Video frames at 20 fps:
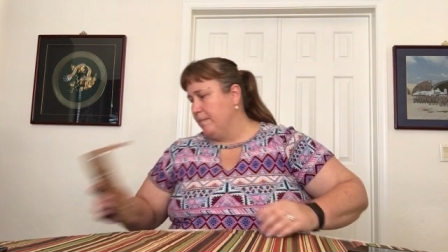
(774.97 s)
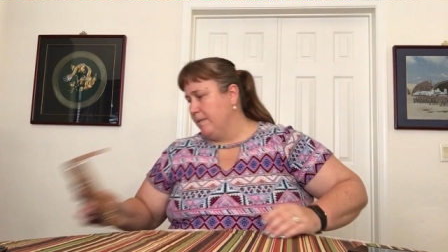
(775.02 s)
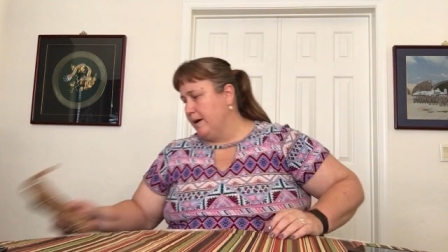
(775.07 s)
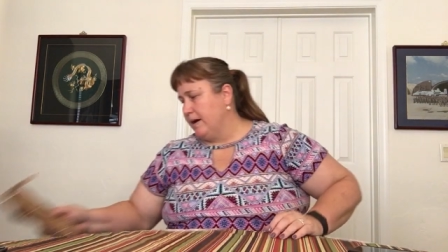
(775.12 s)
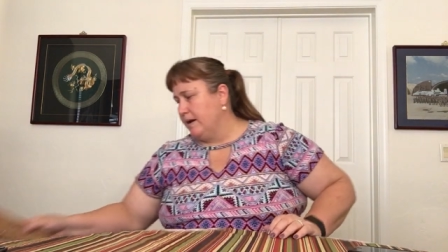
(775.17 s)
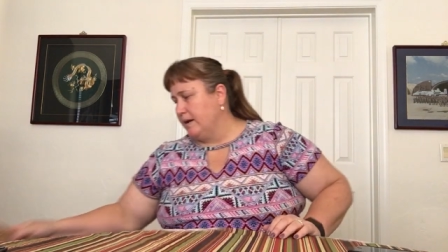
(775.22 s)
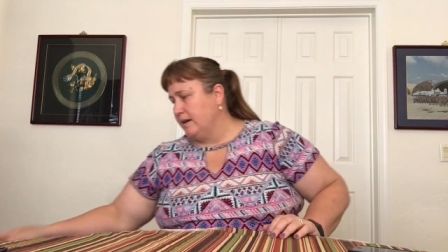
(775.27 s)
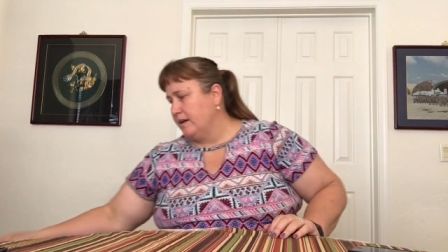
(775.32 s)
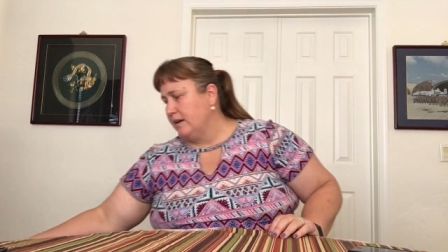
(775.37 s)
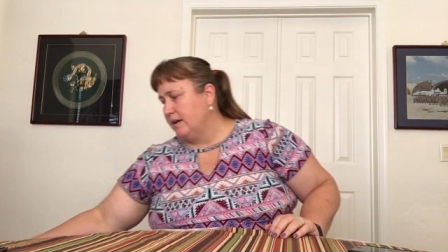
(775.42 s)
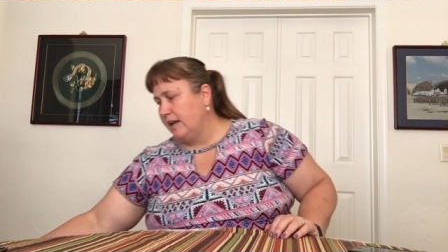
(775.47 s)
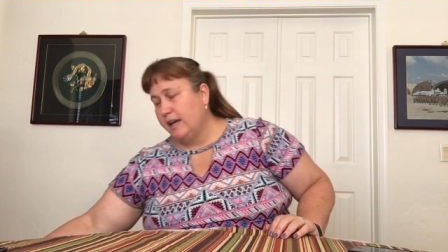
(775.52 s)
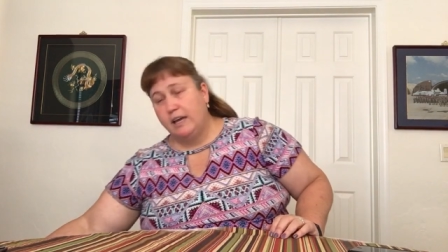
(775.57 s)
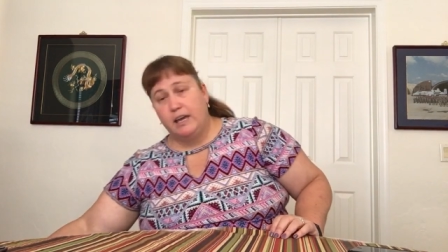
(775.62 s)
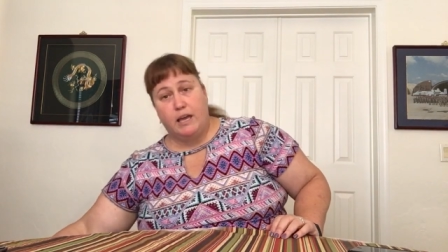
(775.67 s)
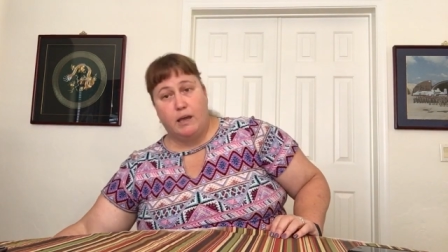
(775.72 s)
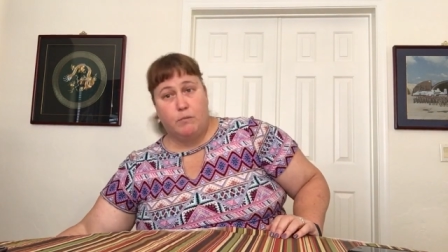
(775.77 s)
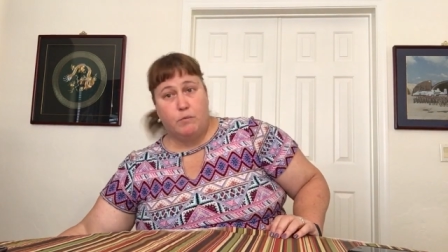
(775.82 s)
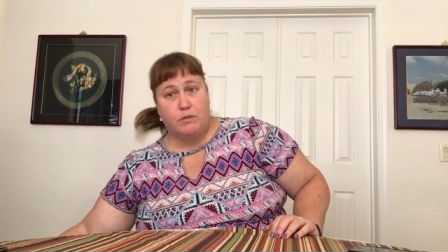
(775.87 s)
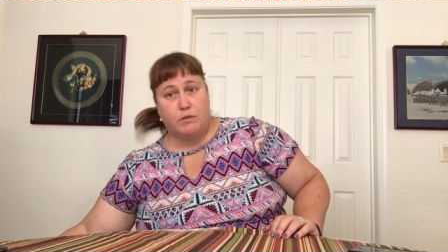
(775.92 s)
but it
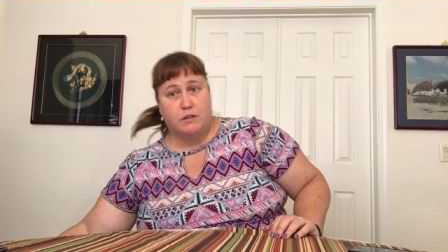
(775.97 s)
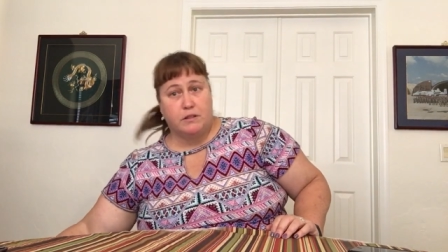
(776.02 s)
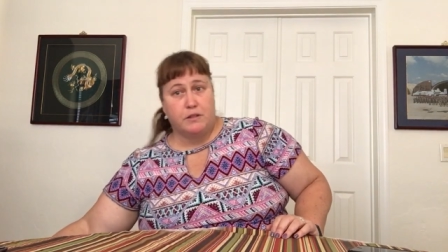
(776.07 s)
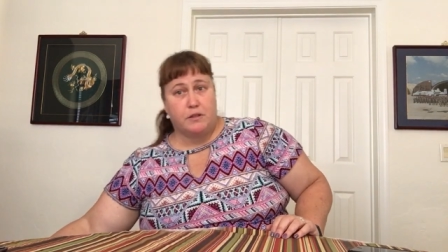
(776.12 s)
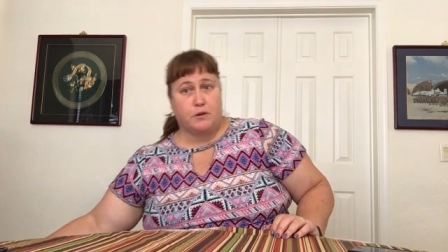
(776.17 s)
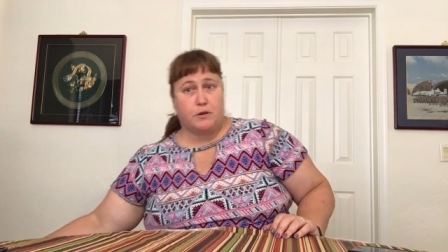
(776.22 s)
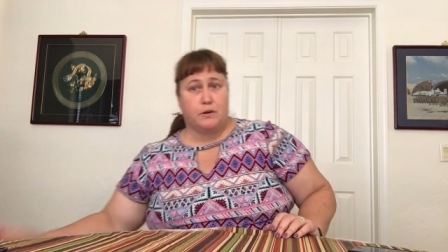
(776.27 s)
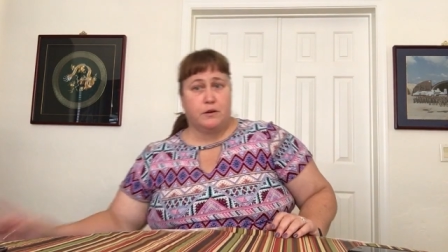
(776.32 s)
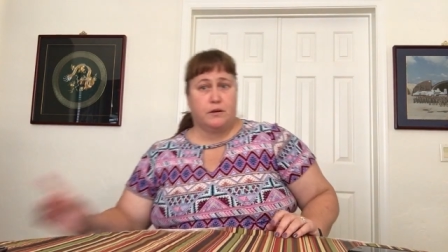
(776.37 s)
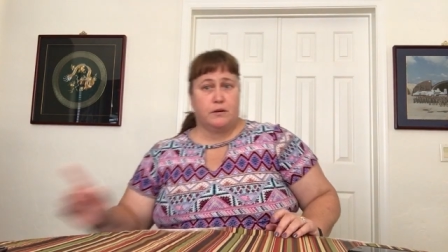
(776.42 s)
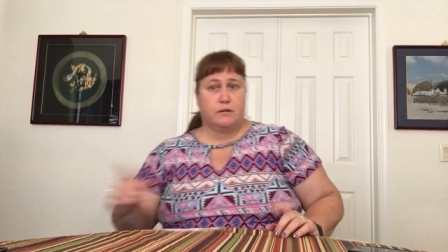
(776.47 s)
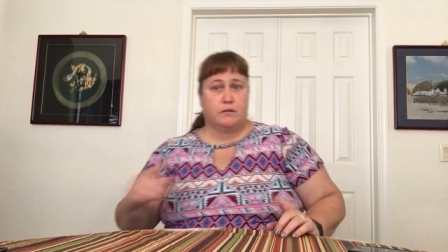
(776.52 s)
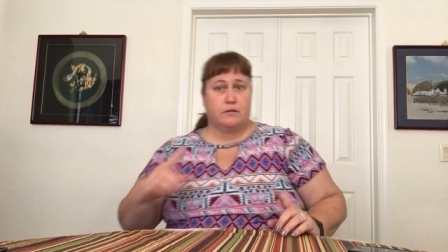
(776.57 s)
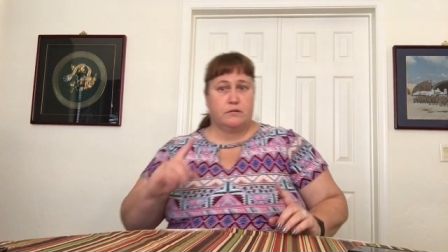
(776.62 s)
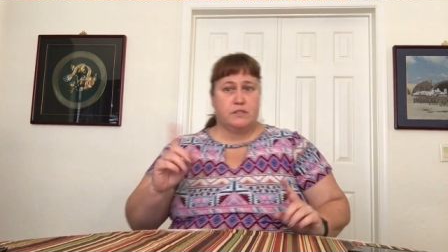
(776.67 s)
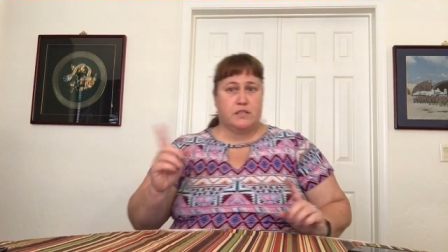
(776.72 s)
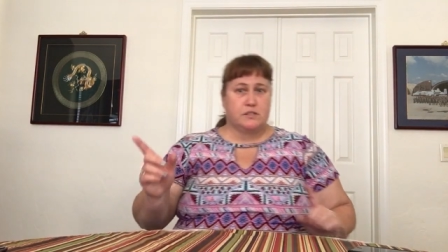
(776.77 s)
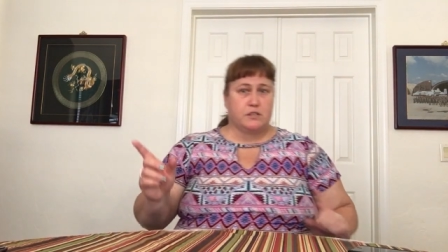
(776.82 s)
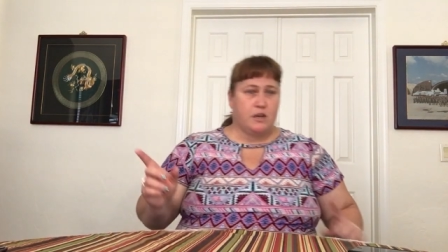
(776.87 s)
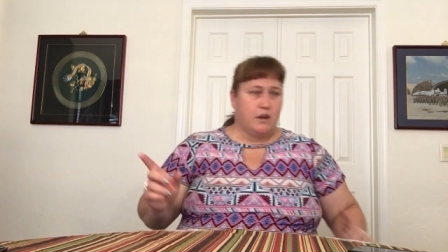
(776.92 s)
came with a leather
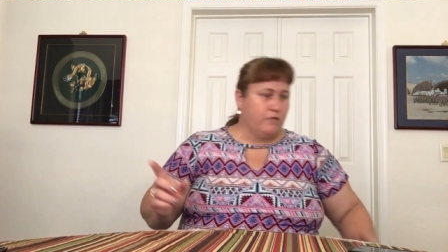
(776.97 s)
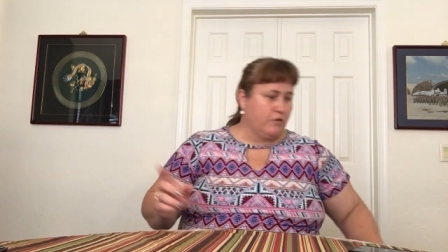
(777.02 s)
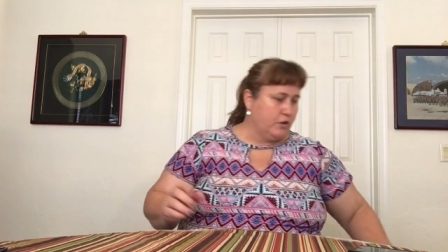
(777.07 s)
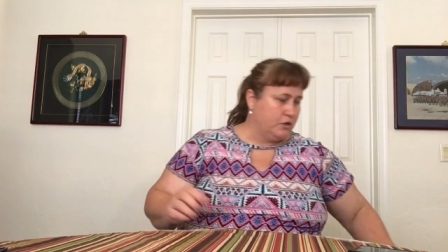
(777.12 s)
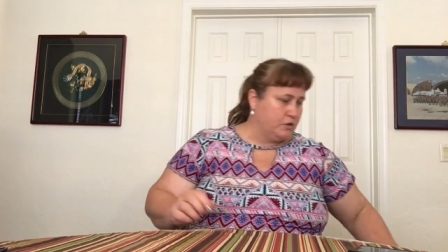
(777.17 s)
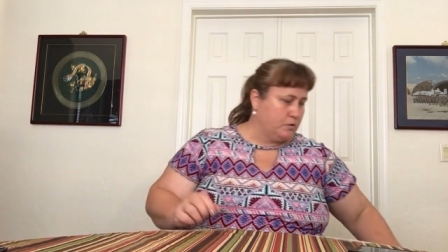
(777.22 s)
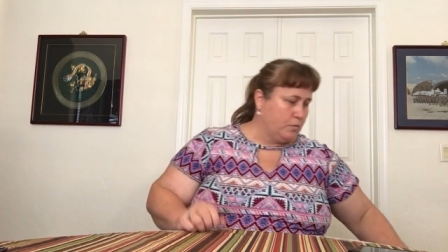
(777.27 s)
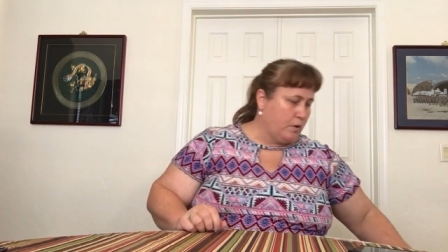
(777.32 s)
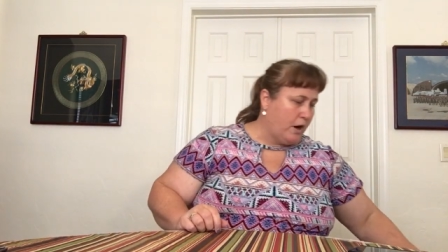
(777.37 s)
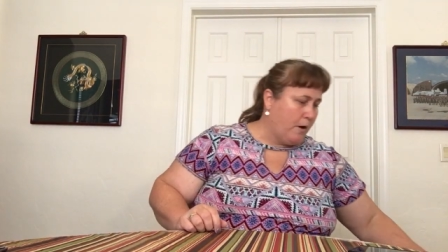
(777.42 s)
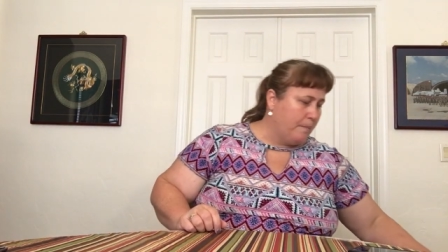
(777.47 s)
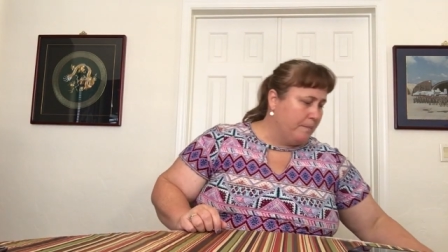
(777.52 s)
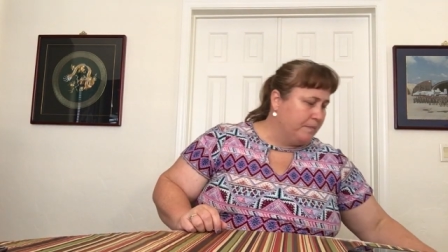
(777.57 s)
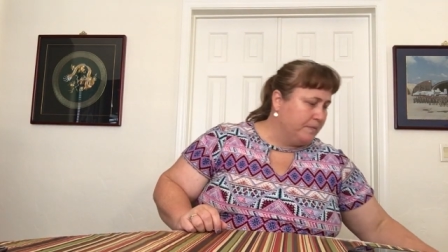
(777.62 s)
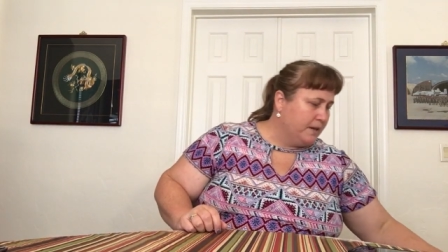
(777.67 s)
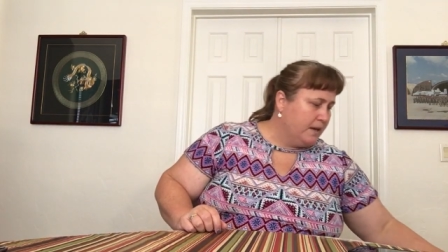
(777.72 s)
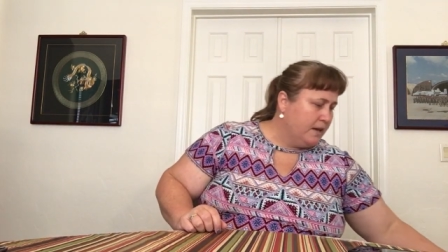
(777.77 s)
dust cover as well.